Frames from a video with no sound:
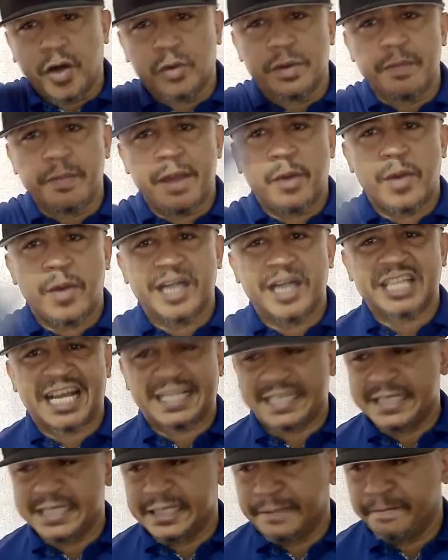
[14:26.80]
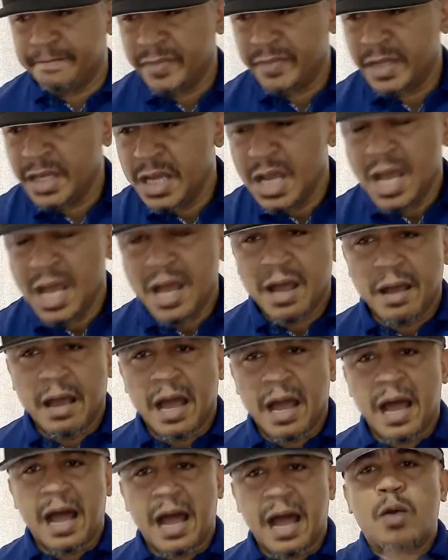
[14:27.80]
with me. We were chatting.
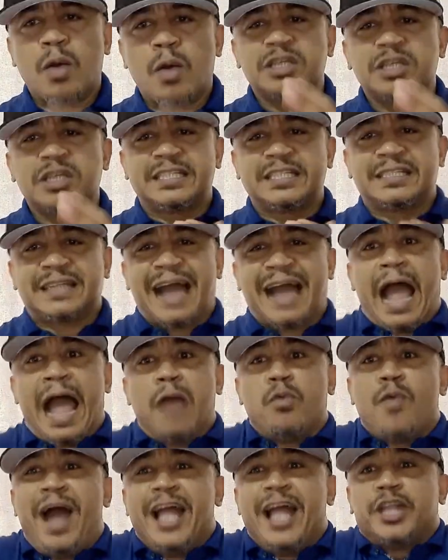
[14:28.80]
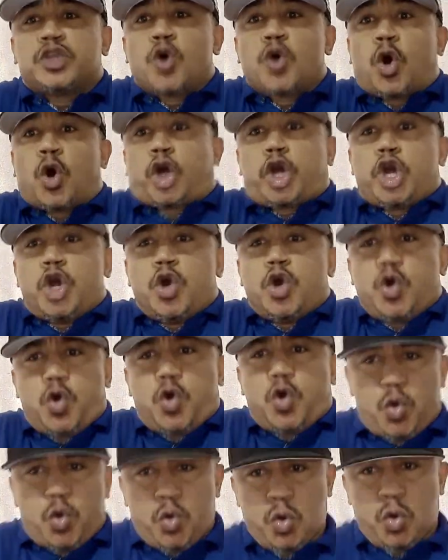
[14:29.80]
I went to
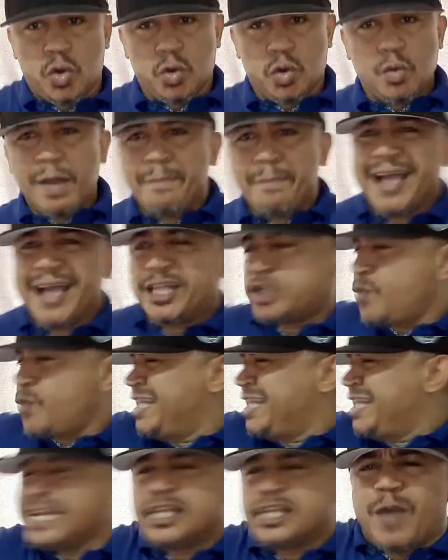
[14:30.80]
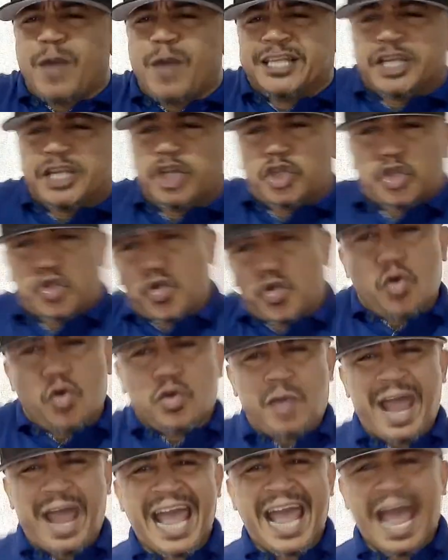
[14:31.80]
queue with my
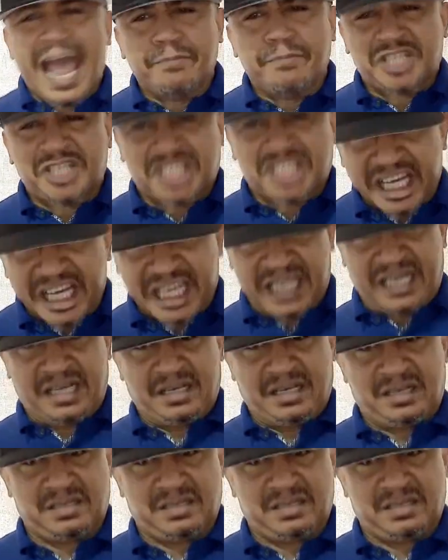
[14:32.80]
2022 AMG.